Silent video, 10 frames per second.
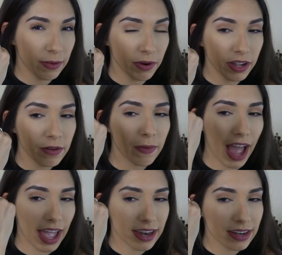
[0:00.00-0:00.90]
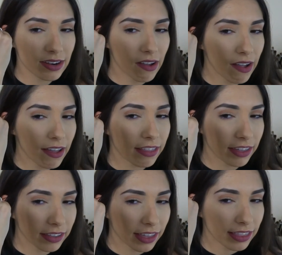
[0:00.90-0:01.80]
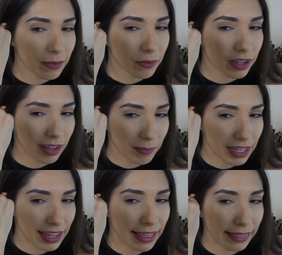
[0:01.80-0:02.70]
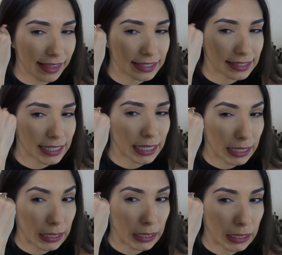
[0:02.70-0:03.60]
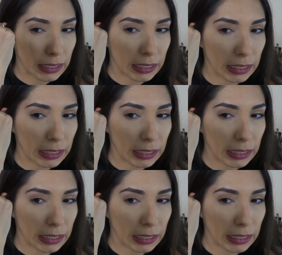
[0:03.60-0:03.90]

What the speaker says: were good, but I did not think that they were gonna be this good.